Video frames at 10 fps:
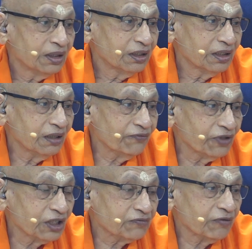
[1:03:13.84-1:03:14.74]

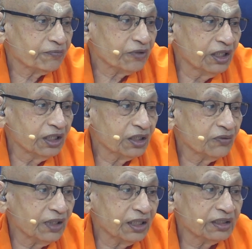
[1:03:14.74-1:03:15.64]
Therefore, swapna is a
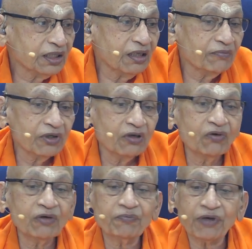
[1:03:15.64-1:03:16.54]
good example of
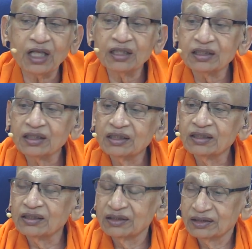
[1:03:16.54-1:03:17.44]
what bhranti
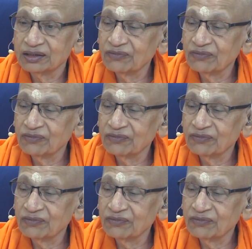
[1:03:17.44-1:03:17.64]
is